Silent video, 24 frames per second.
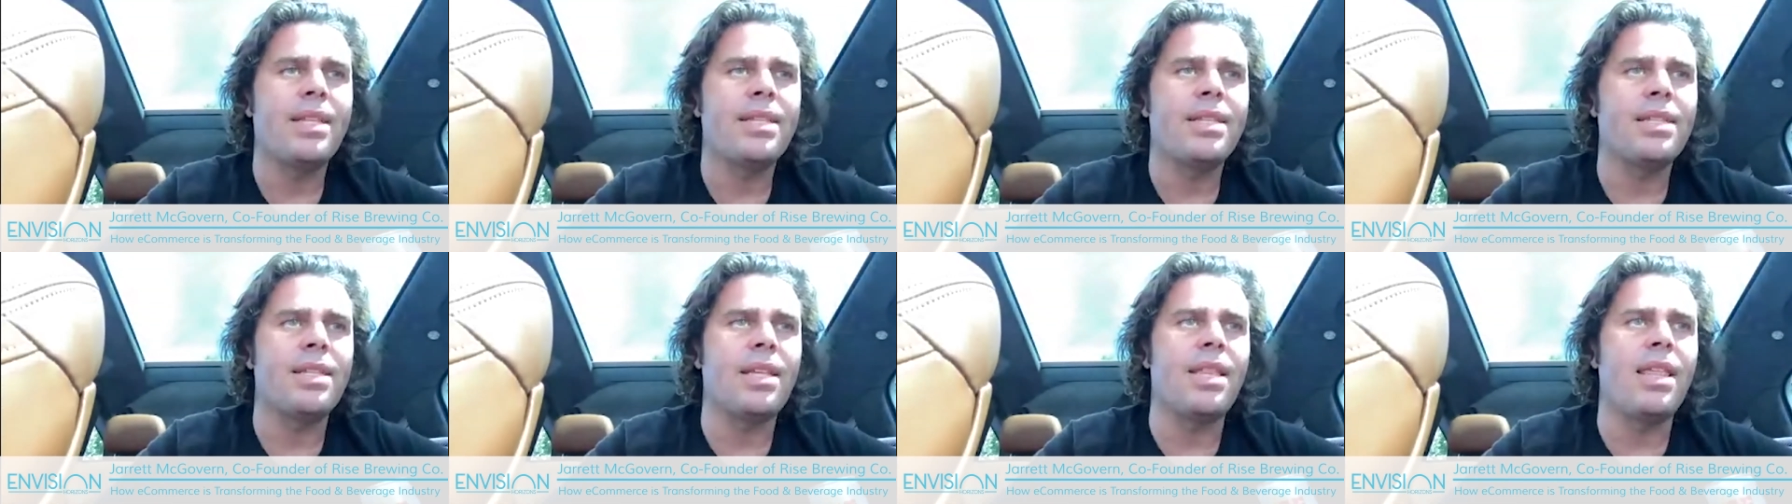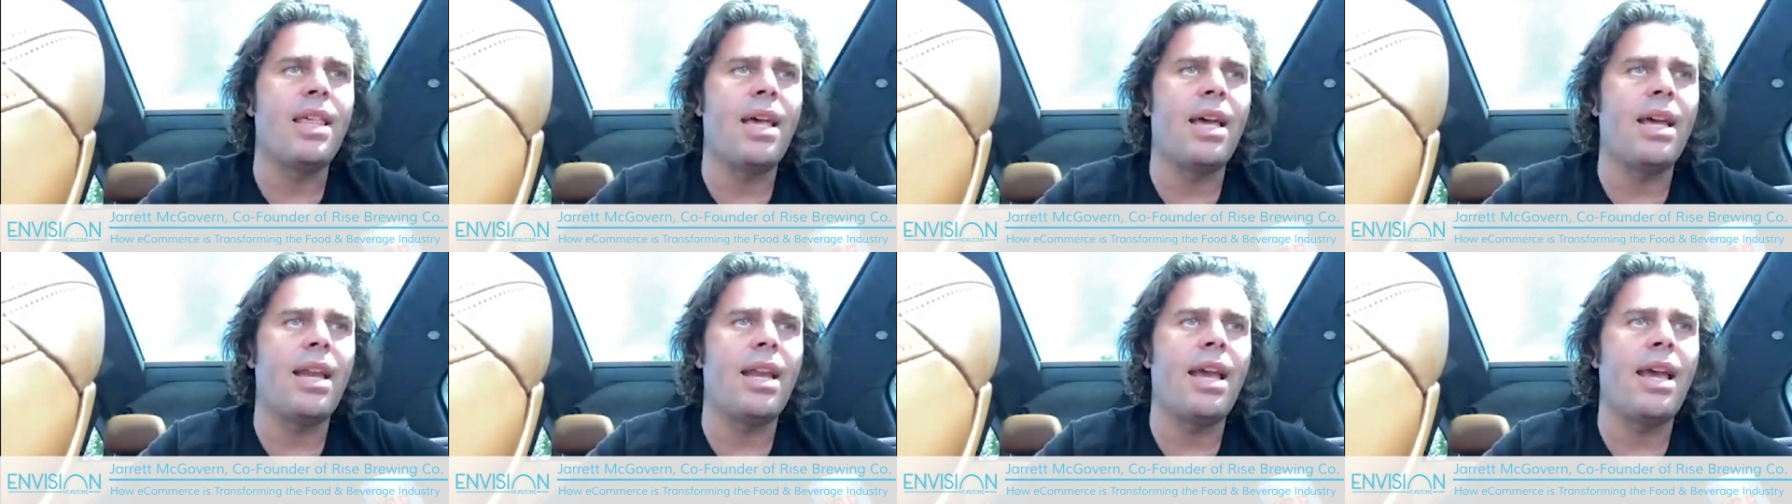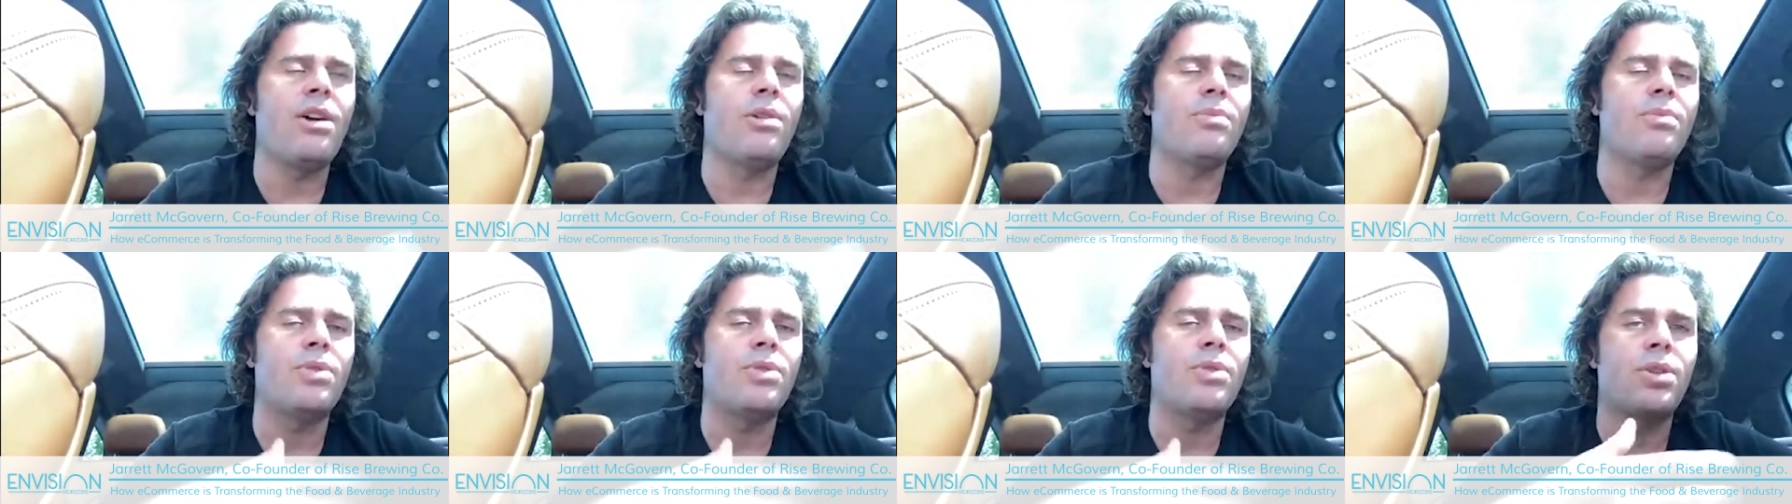to then
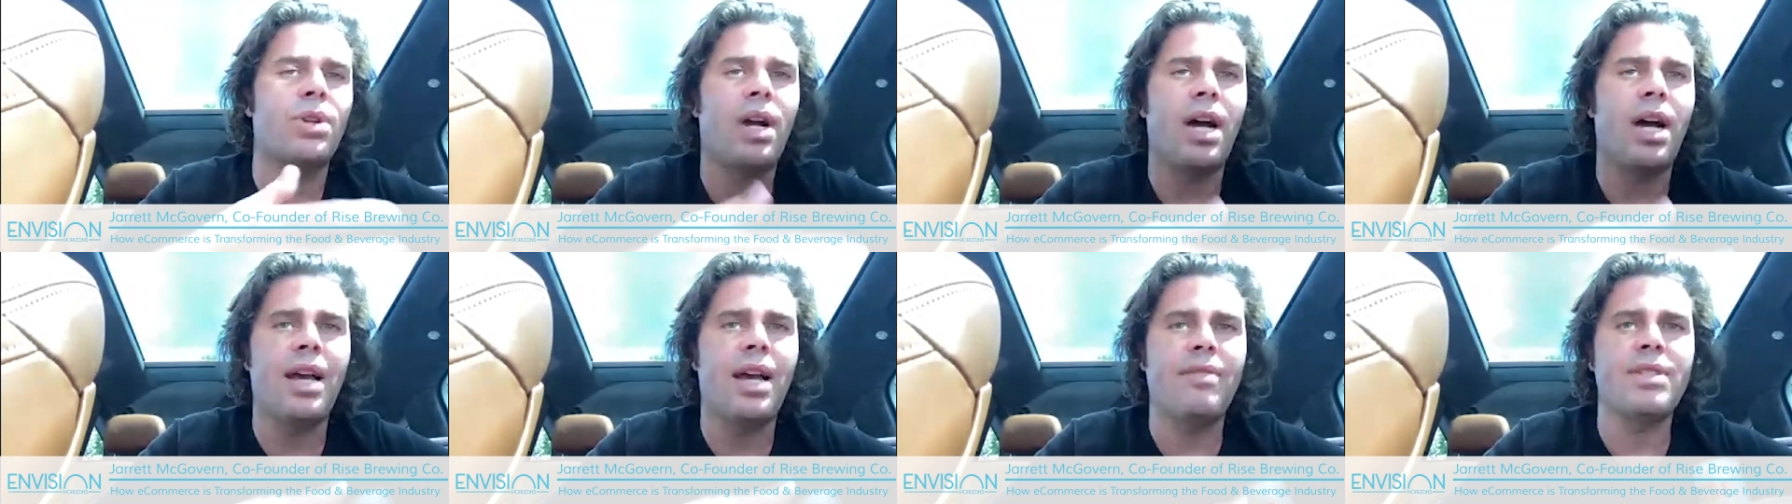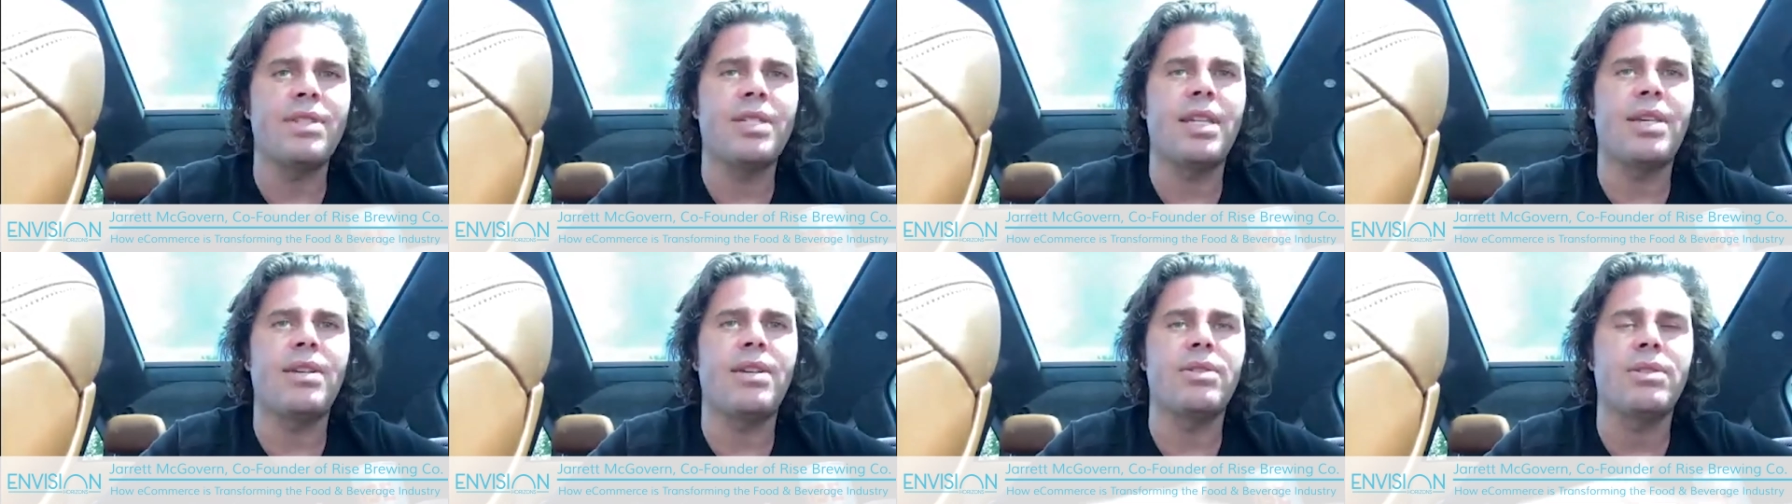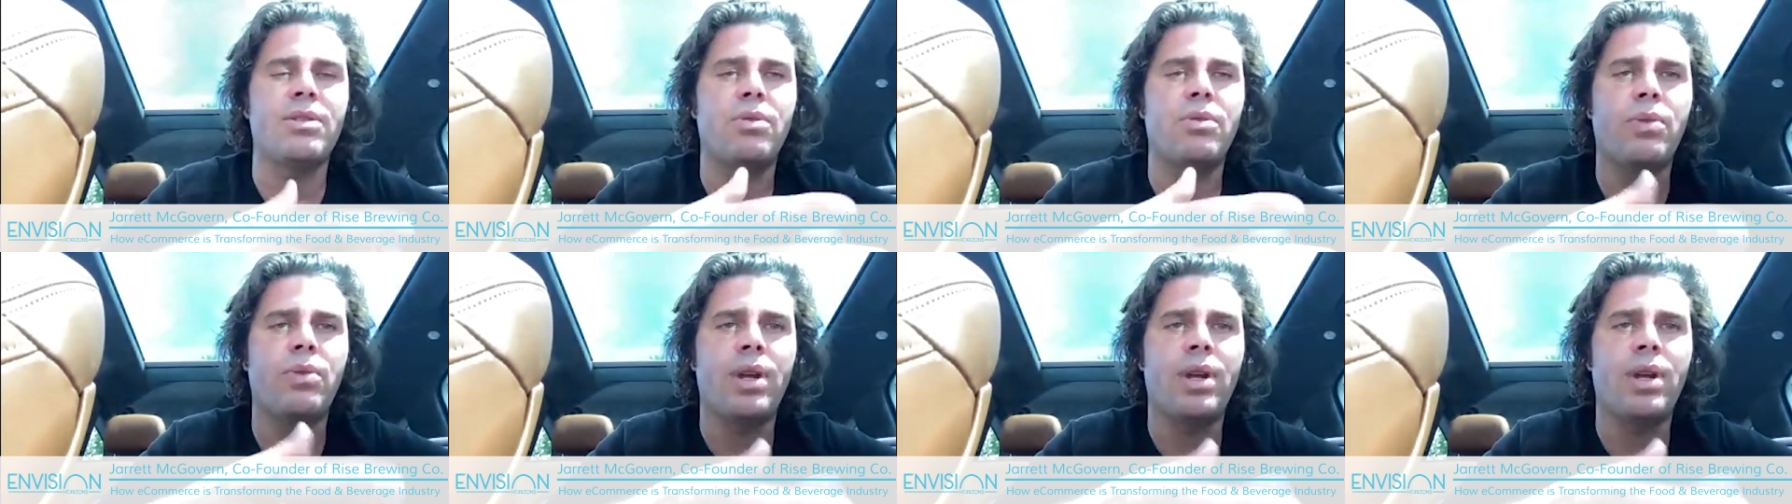help drive sales and
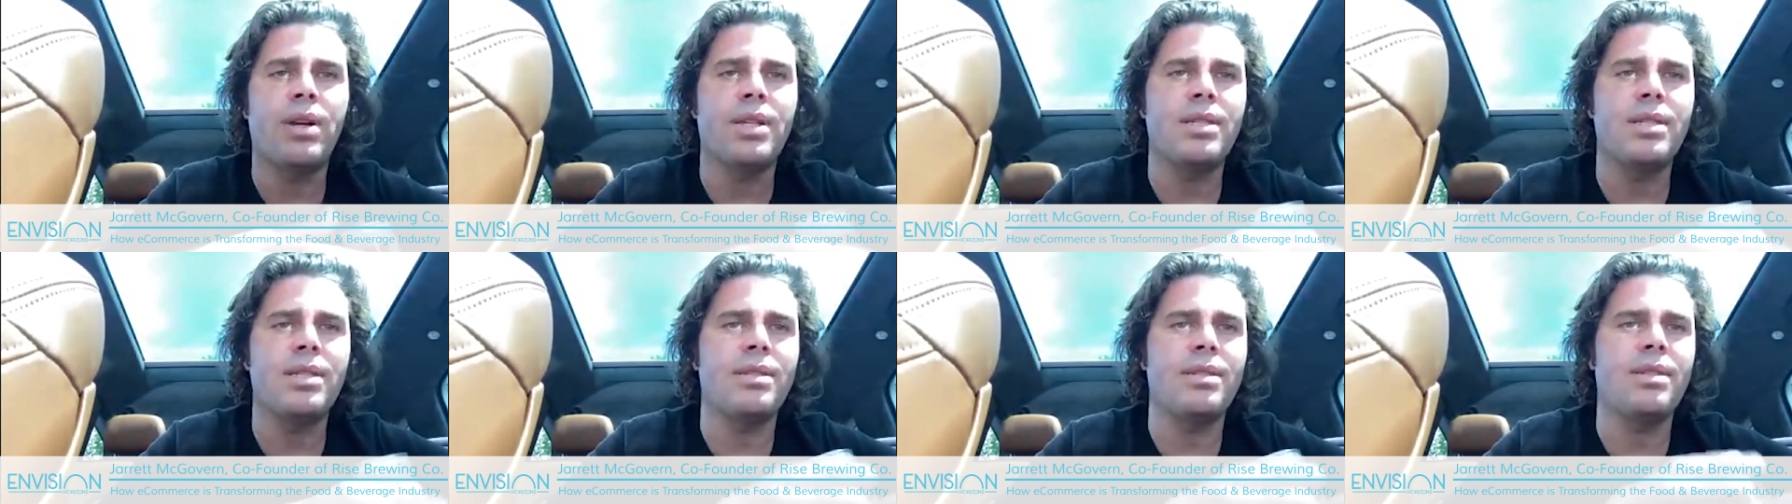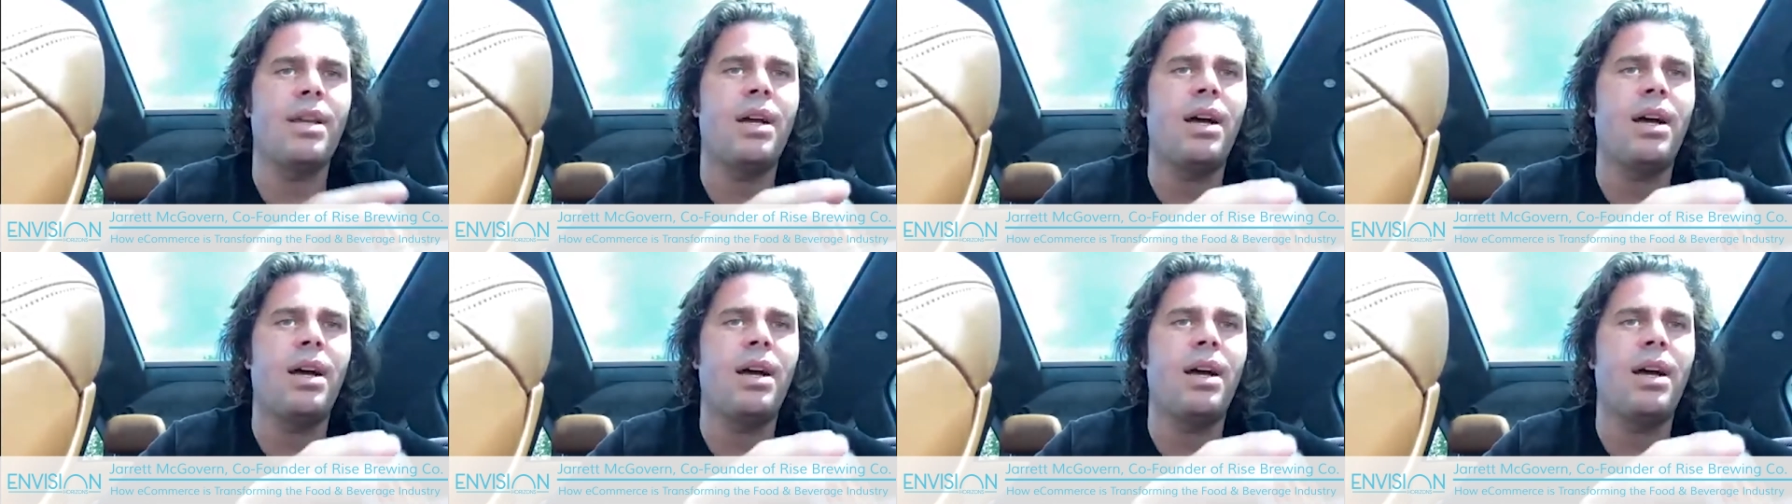awareness